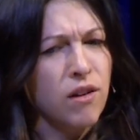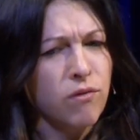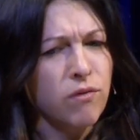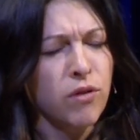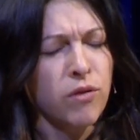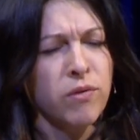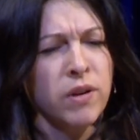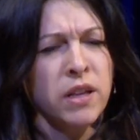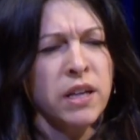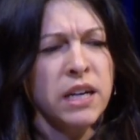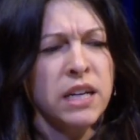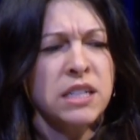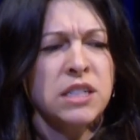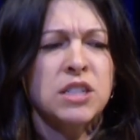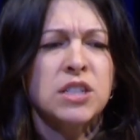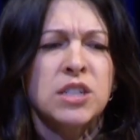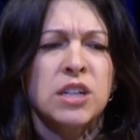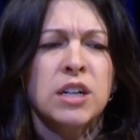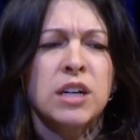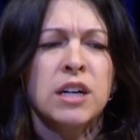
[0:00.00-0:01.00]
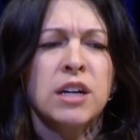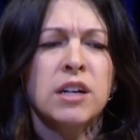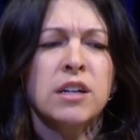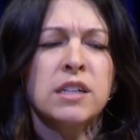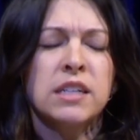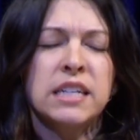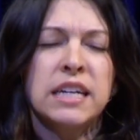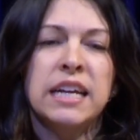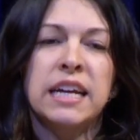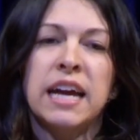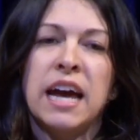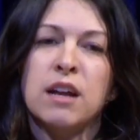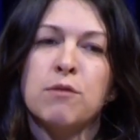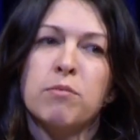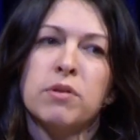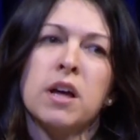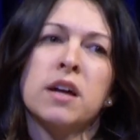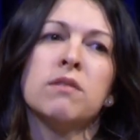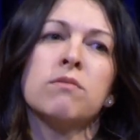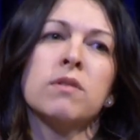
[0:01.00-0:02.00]
we're really concerned. He had
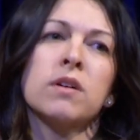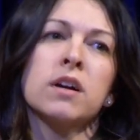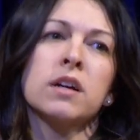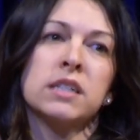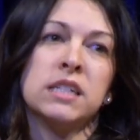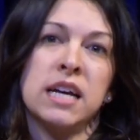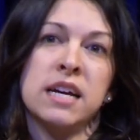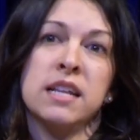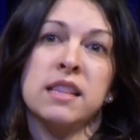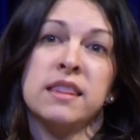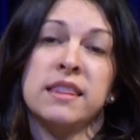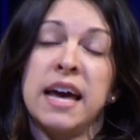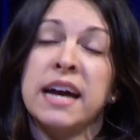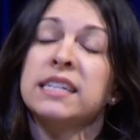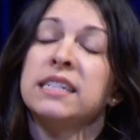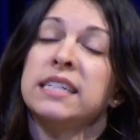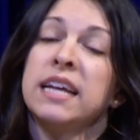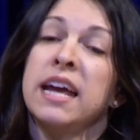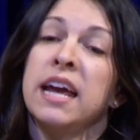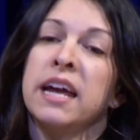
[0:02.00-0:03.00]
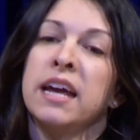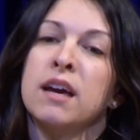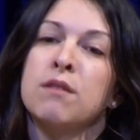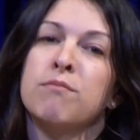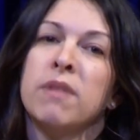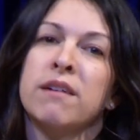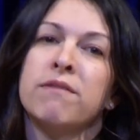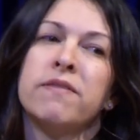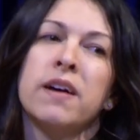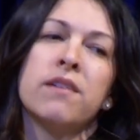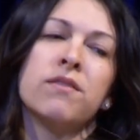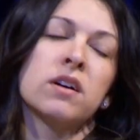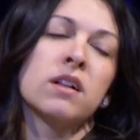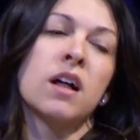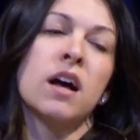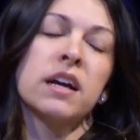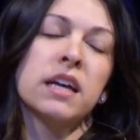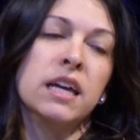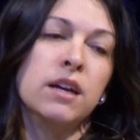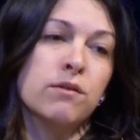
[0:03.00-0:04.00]
blood work done that day, and by 5
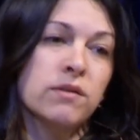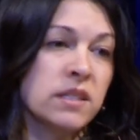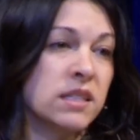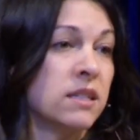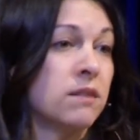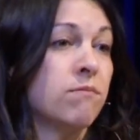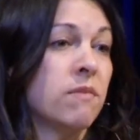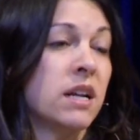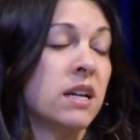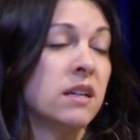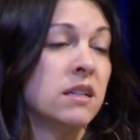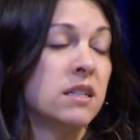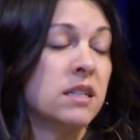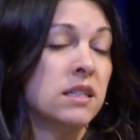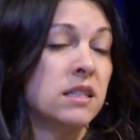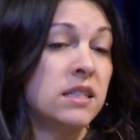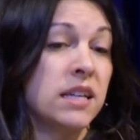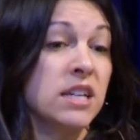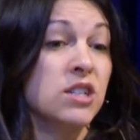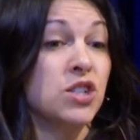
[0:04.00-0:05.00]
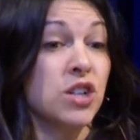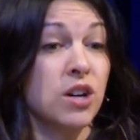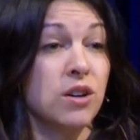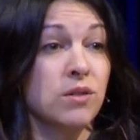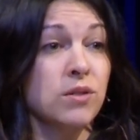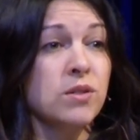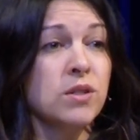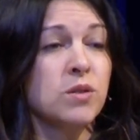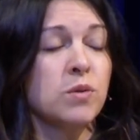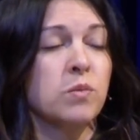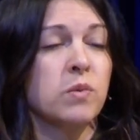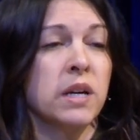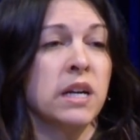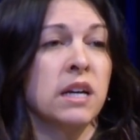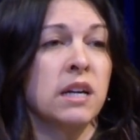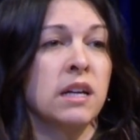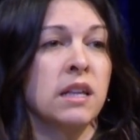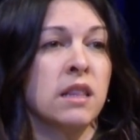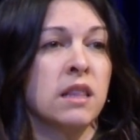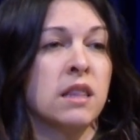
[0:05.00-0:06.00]
o'clock, he was admitted to St. Joe's
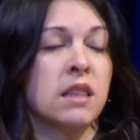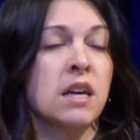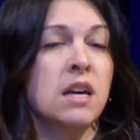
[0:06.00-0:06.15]
with